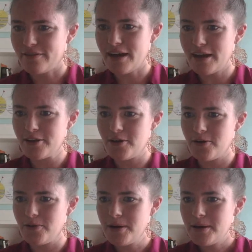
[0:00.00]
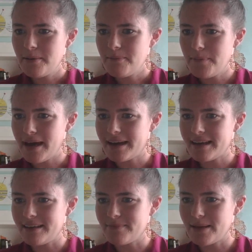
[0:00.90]
I've got to go
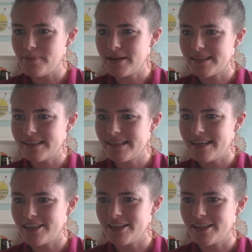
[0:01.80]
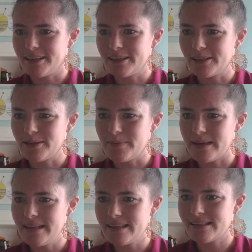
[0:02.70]
back in my presentation a little
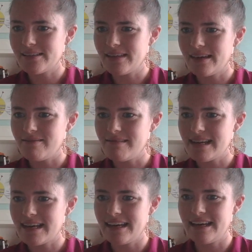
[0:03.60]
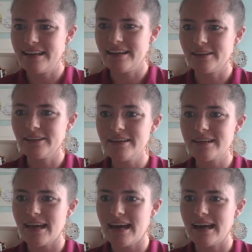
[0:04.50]
bit so that we can
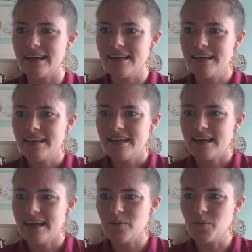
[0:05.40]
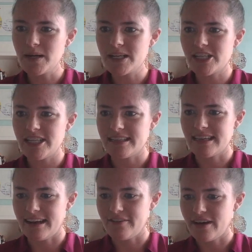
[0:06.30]
look at a worksheet
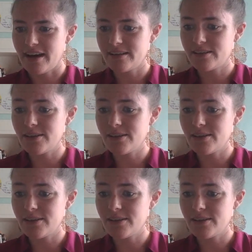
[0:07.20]
that I've got.